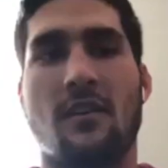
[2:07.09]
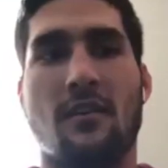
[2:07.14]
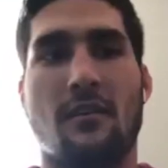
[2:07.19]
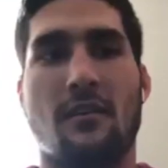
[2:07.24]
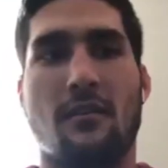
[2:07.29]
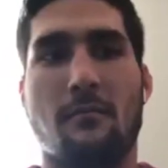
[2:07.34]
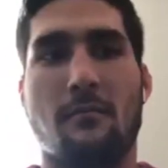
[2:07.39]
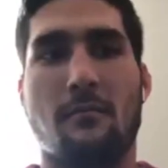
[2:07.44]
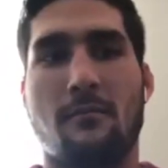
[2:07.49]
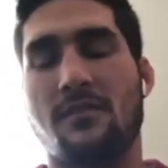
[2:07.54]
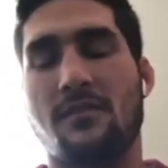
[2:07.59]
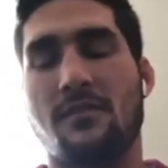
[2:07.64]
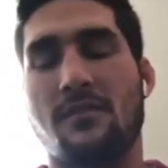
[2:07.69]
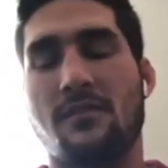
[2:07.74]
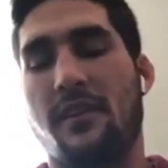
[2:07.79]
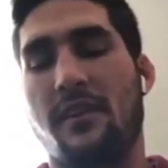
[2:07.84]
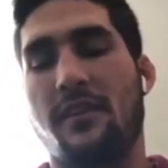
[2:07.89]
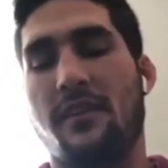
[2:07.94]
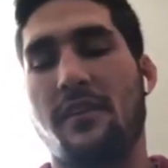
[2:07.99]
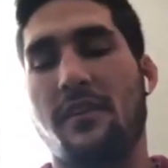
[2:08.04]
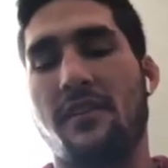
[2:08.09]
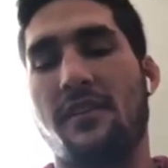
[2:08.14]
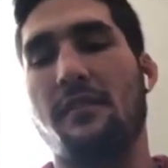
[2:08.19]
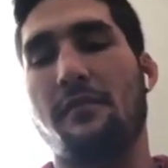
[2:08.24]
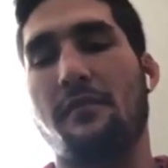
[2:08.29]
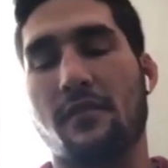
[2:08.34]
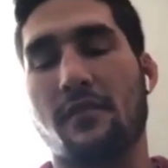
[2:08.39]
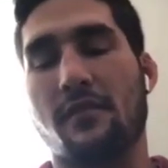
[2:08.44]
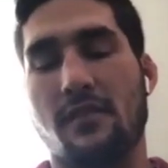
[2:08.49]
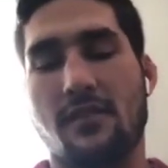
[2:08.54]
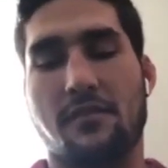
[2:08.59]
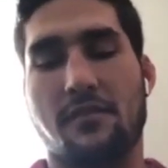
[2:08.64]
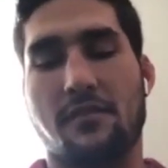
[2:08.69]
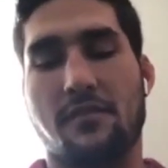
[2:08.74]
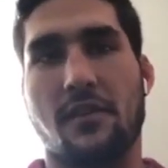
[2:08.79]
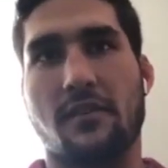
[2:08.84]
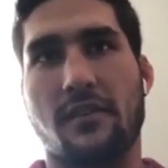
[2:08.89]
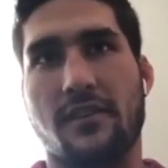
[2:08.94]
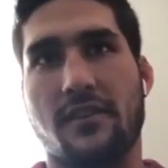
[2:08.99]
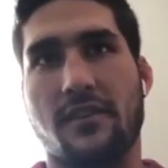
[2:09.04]
It's very different as far
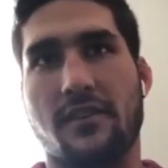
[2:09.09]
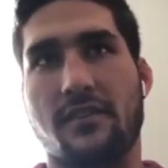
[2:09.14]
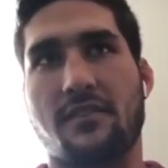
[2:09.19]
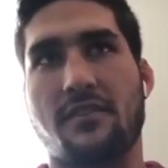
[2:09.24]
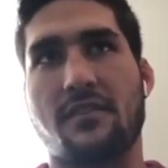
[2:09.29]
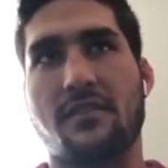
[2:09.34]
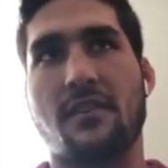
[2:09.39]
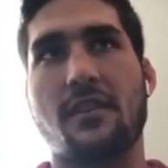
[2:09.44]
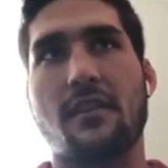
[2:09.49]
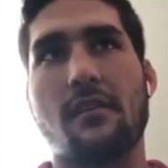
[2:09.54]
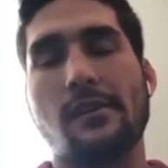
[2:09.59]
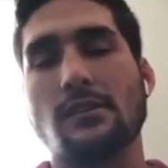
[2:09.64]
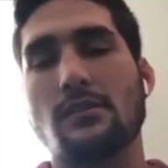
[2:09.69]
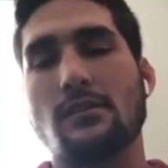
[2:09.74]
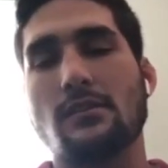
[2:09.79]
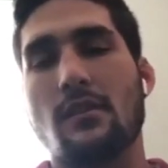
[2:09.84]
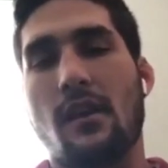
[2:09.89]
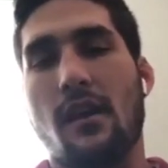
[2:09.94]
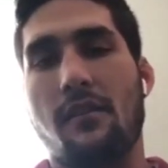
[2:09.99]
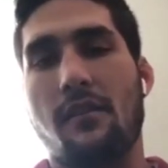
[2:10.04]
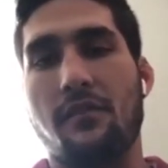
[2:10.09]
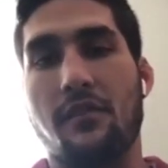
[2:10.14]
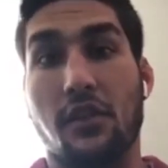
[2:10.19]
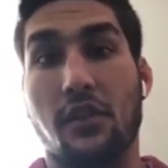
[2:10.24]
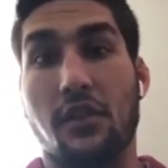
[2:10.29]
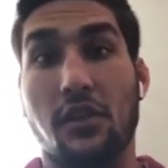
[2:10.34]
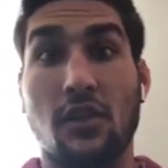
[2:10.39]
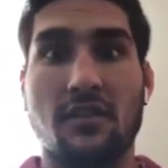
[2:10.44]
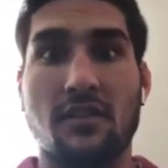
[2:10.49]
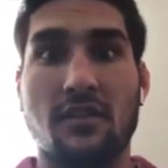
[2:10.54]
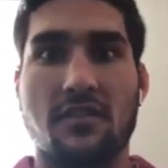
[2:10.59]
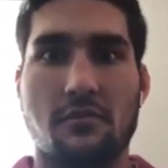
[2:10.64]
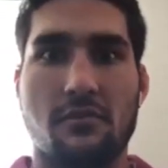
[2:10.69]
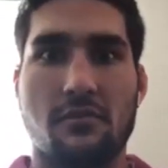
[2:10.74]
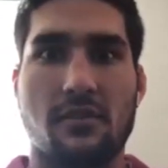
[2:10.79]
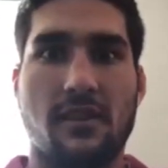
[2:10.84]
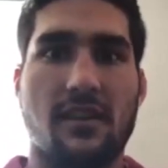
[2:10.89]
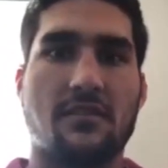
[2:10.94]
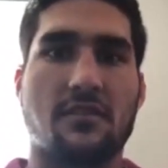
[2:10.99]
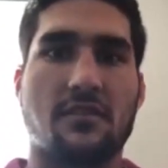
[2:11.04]
as the looks you get.
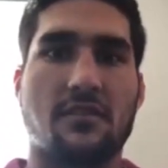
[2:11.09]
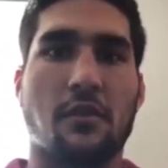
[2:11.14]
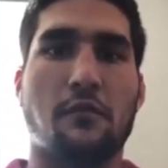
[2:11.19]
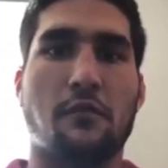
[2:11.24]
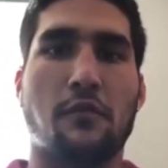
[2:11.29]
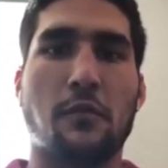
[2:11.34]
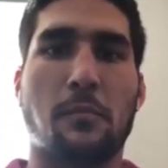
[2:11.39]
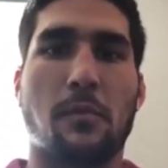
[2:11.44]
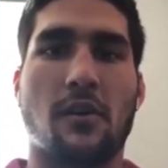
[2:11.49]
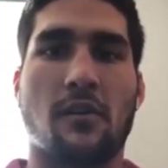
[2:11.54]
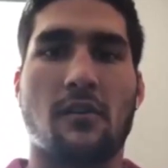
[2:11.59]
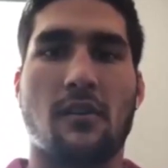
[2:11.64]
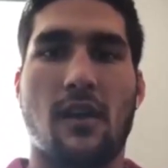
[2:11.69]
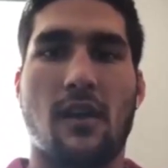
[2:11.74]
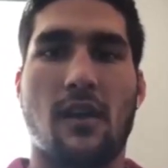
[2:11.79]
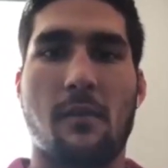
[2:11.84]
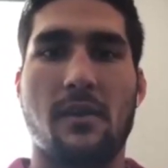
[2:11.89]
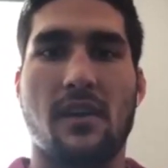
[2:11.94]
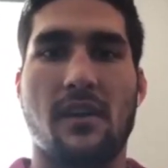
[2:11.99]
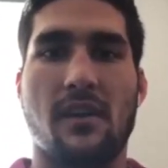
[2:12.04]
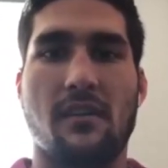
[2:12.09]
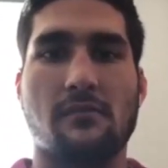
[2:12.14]
So football, I mean,